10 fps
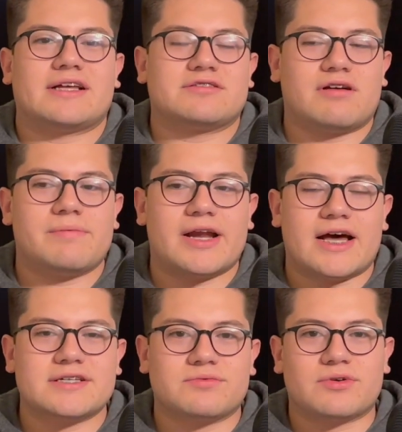So everybody
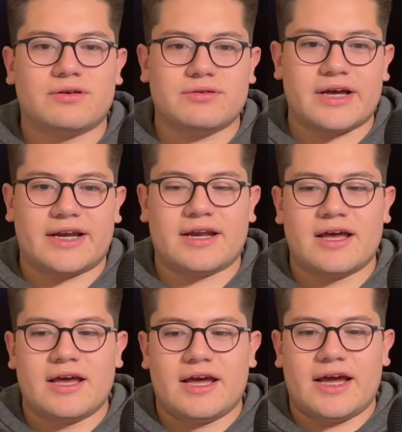has a role, and
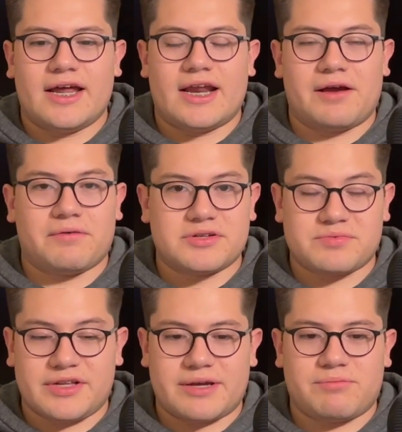everyone's
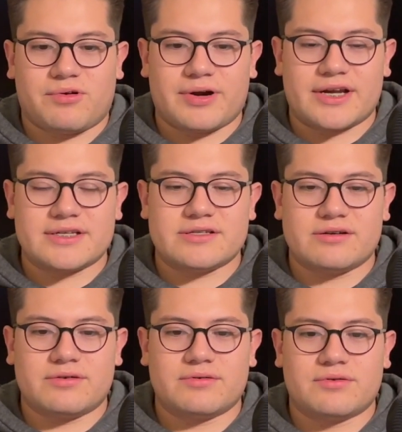really important.
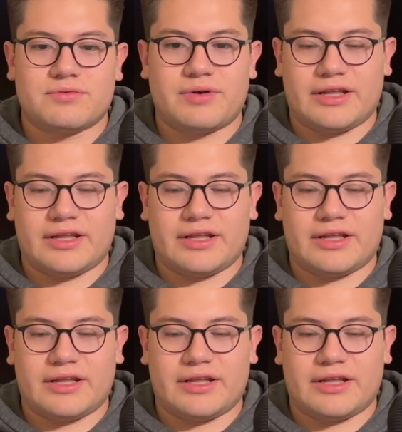So really